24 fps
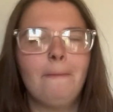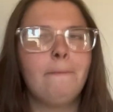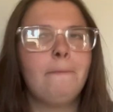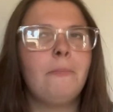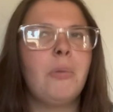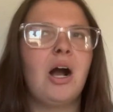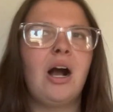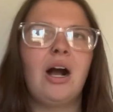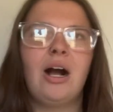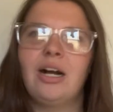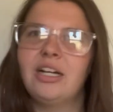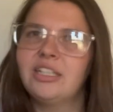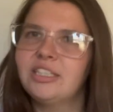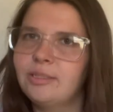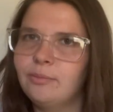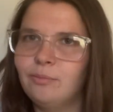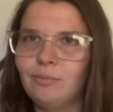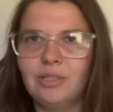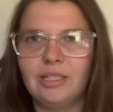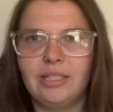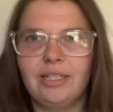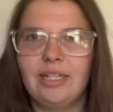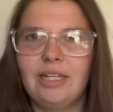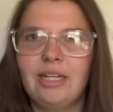
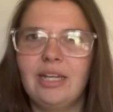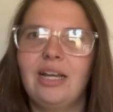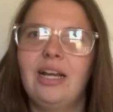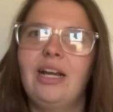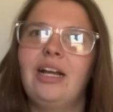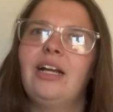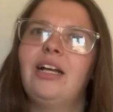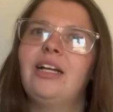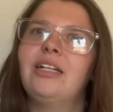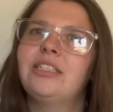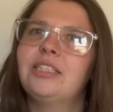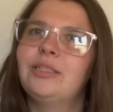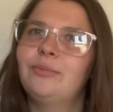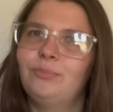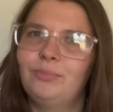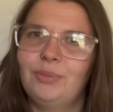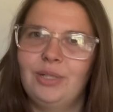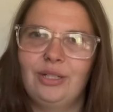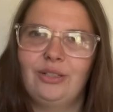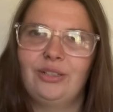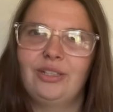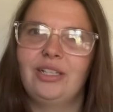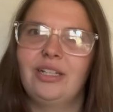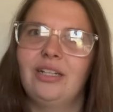possibly a
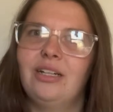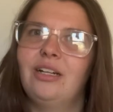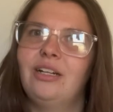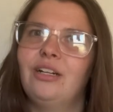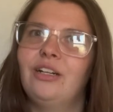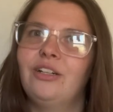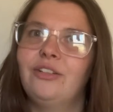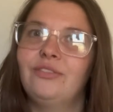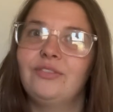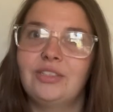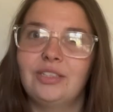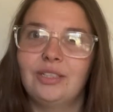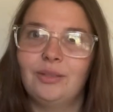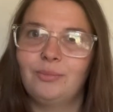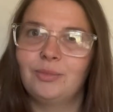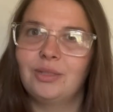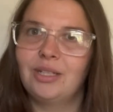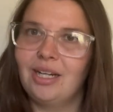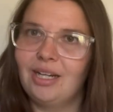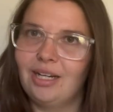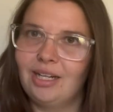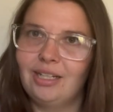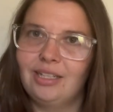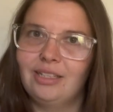spirit of some
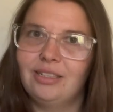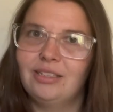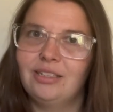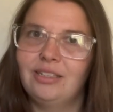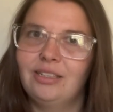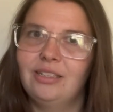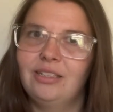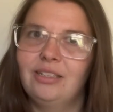kind.